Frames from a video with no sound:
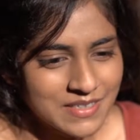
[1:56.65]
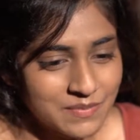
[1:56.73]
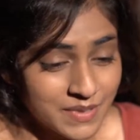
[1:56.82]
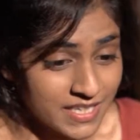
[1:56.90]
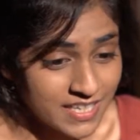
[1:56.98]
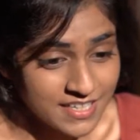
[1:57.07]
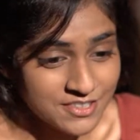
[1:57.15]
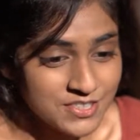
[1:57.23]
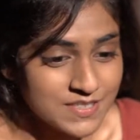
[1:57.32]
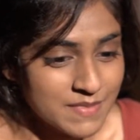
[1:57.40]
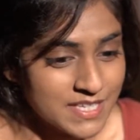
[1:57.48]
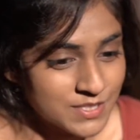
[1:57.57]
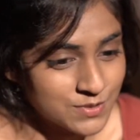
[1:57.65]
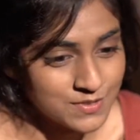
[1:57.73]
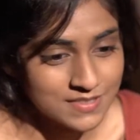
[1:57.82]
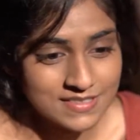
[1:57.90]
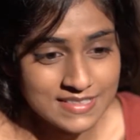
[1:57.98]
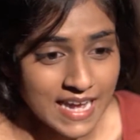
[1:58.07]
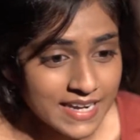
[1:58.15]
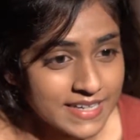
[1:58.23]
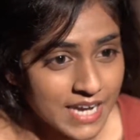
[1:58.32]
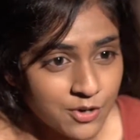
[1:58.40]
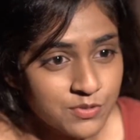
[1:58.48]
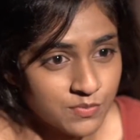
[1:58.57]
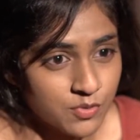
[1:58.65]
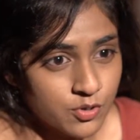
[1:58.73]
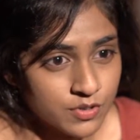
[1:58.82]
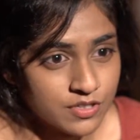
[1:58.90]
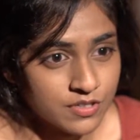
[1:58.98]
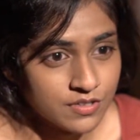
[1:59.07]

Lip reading: Being Indian just makes you stand out more.